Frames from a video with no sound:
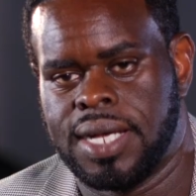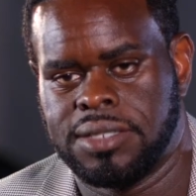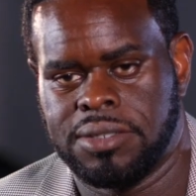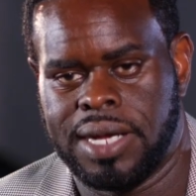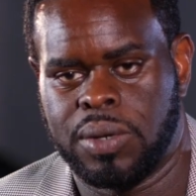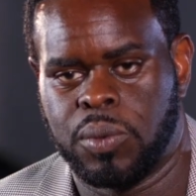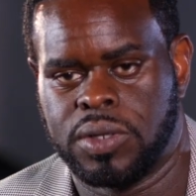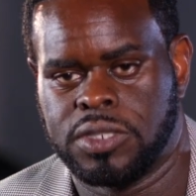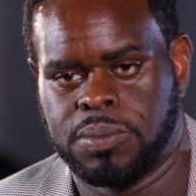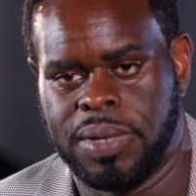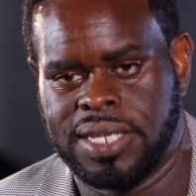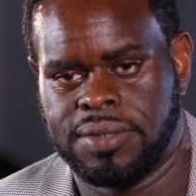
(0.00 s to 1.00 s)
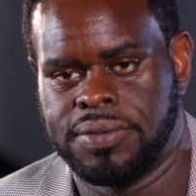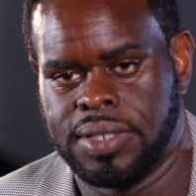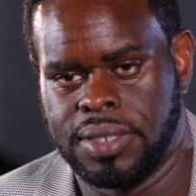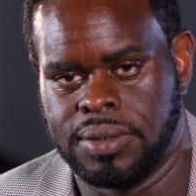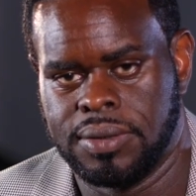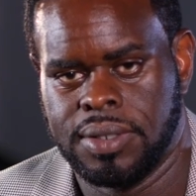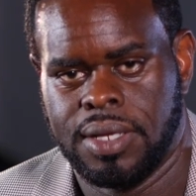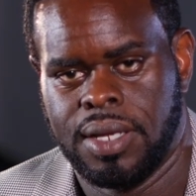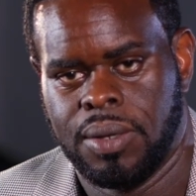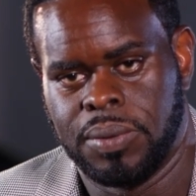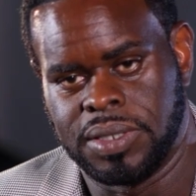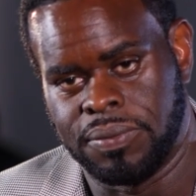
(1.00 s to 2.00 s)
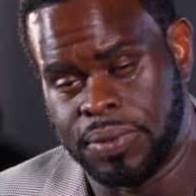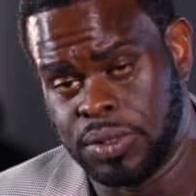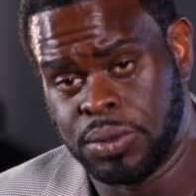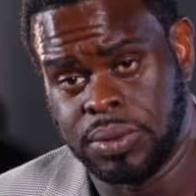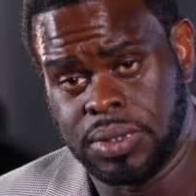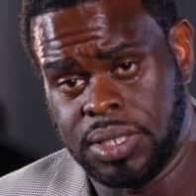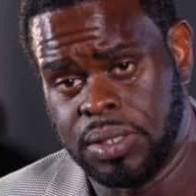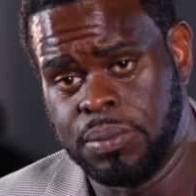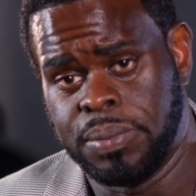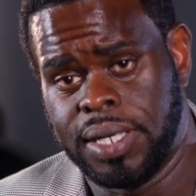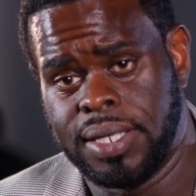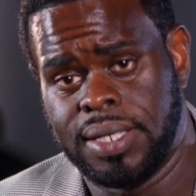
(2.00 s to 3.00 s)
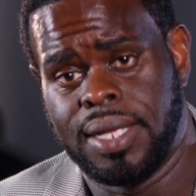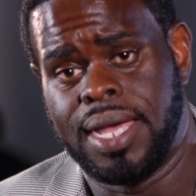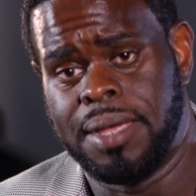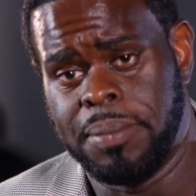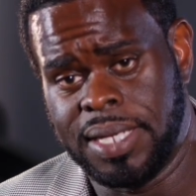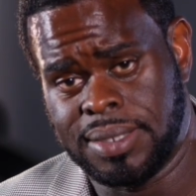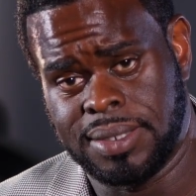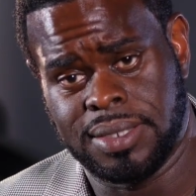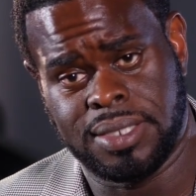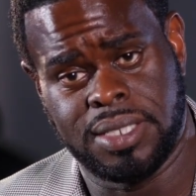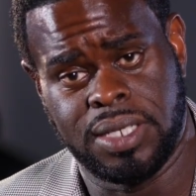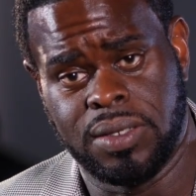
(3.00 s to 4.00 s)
contract works best for you. With the virtual deal button, it makes this